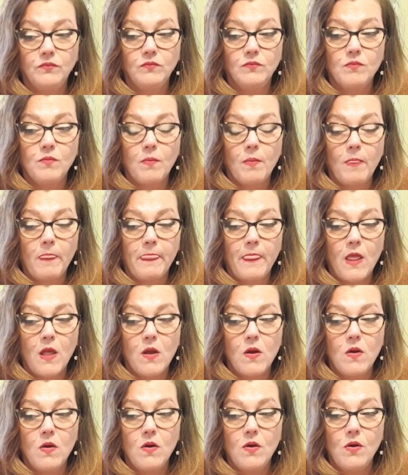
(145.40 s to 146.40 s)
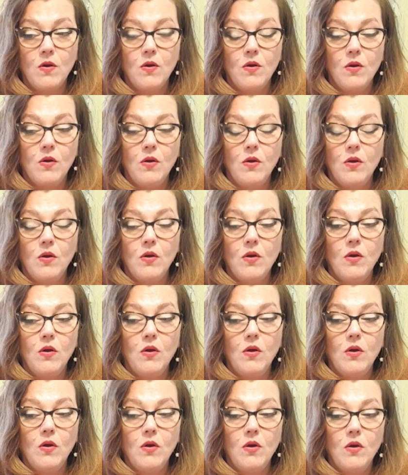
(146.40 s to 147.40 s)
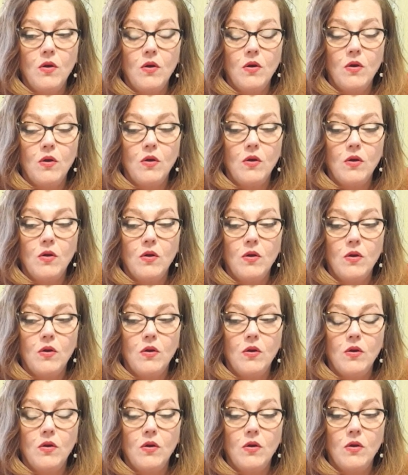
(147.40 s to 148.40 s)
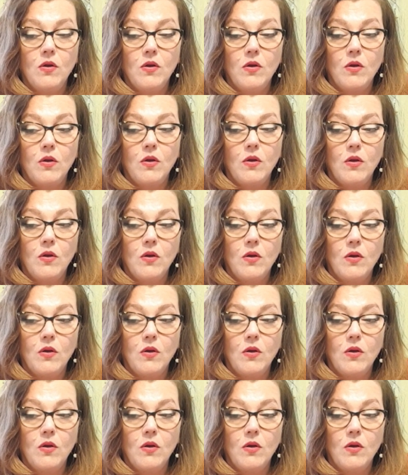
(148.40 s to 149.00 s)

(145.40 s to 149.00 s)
Nobody speaks.